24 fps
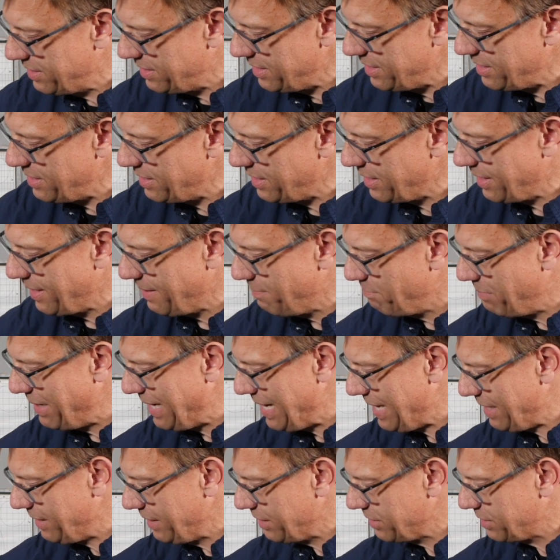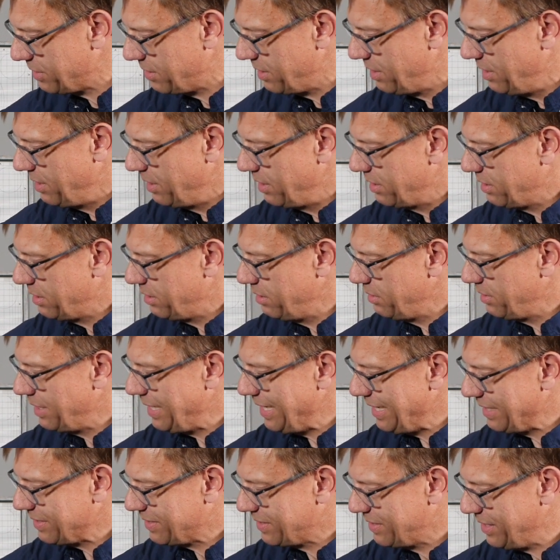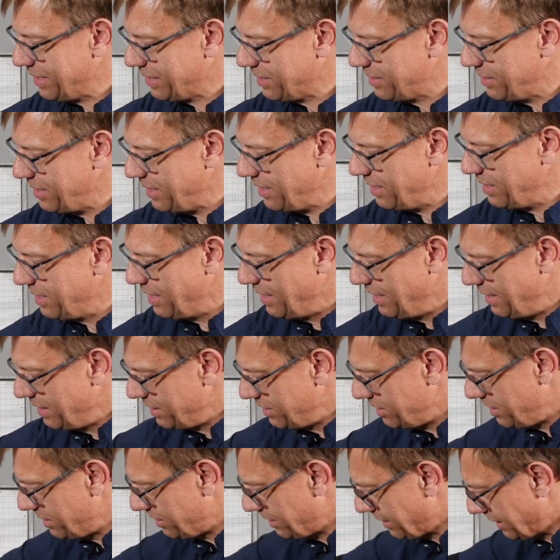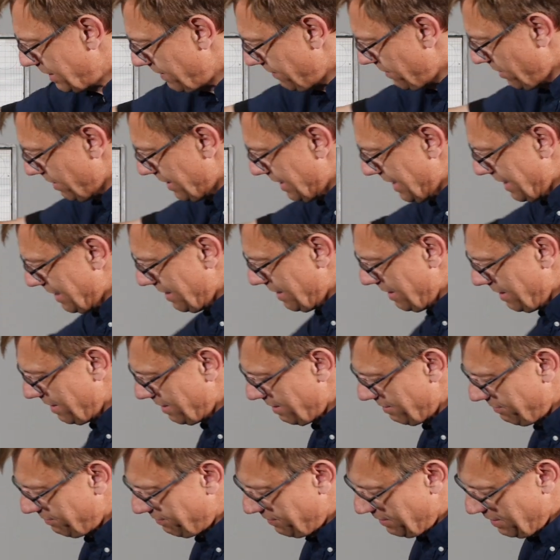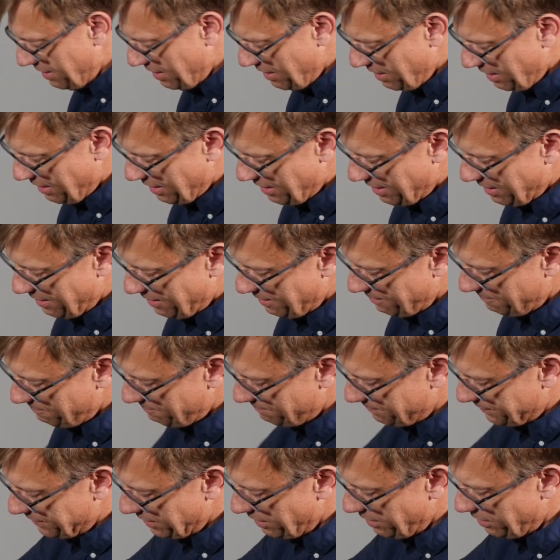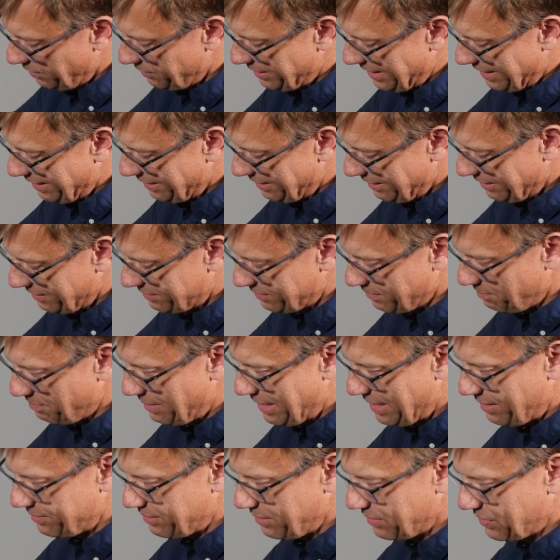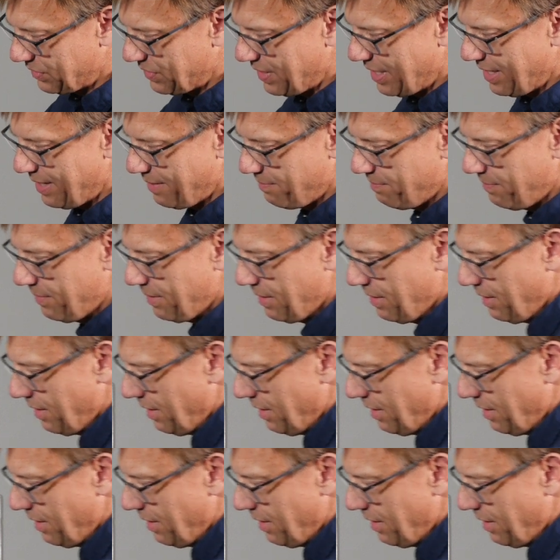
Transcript: the ballast to the S60 just to give you an idea of, you know, that it's about the same